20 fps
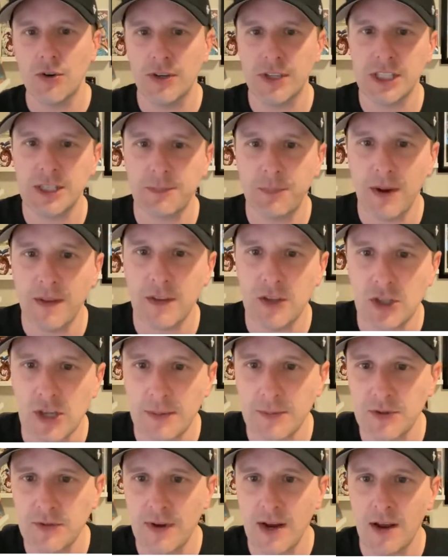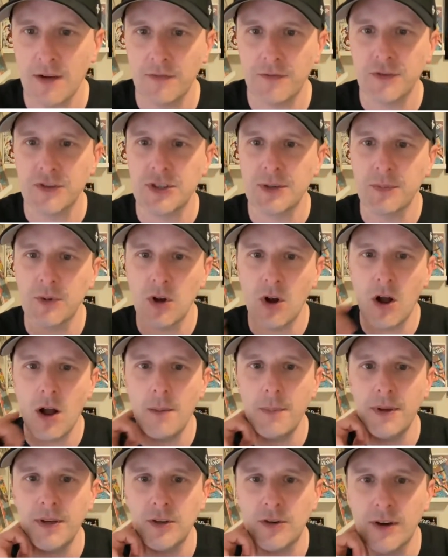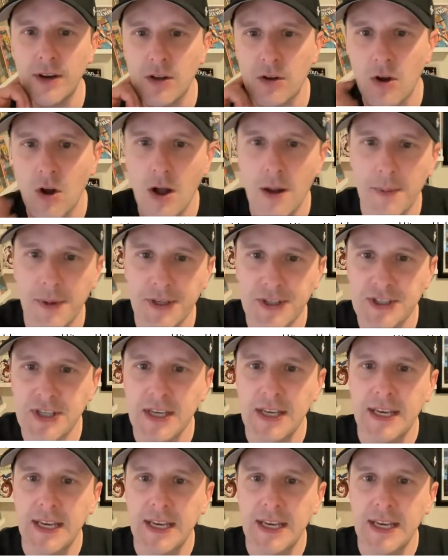and spread the gems around for some common Grail comics